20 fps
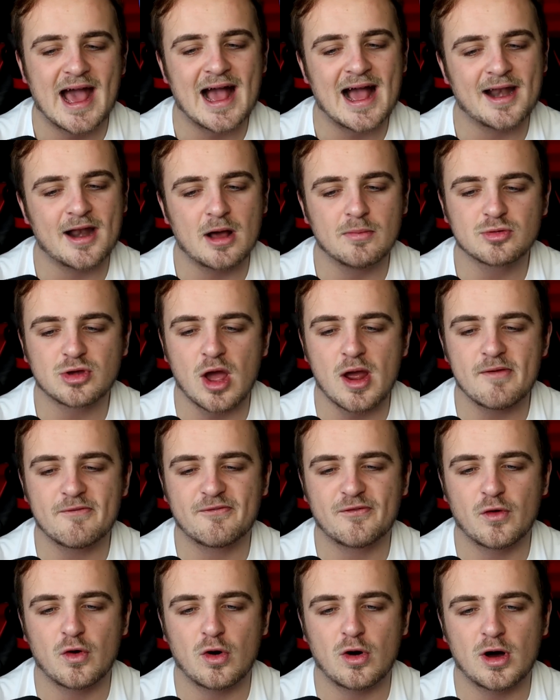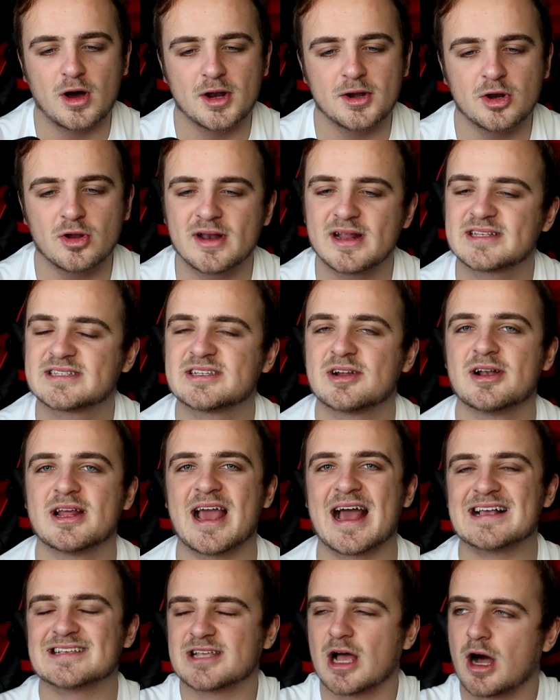And I'm going for not
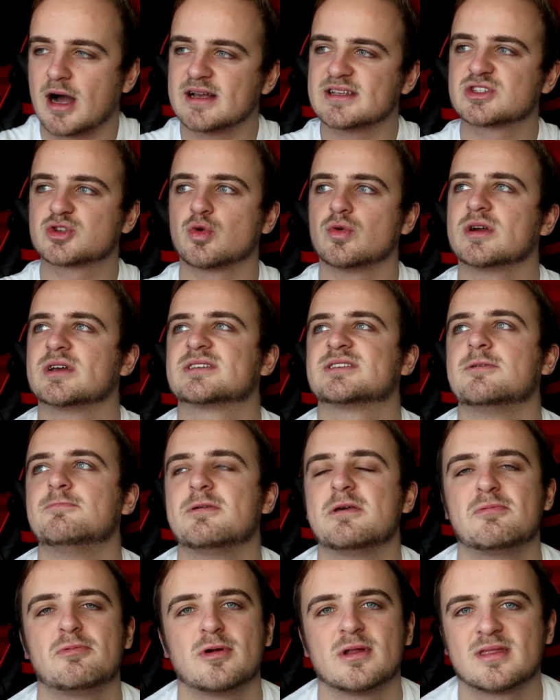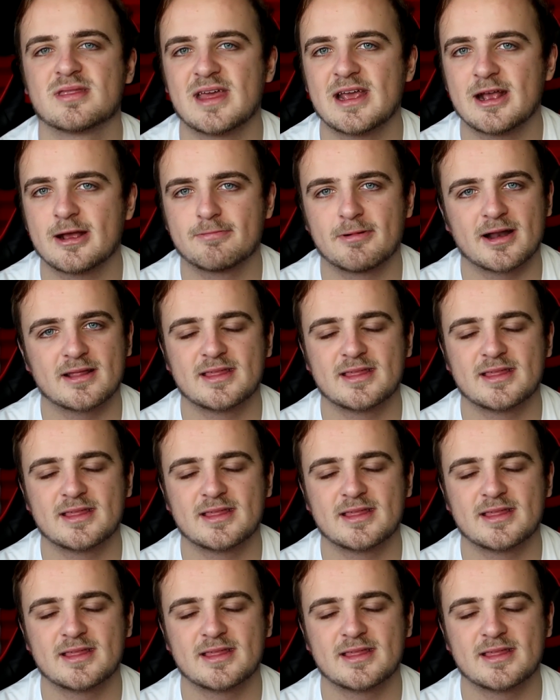necessarily as high scoring as some people would think,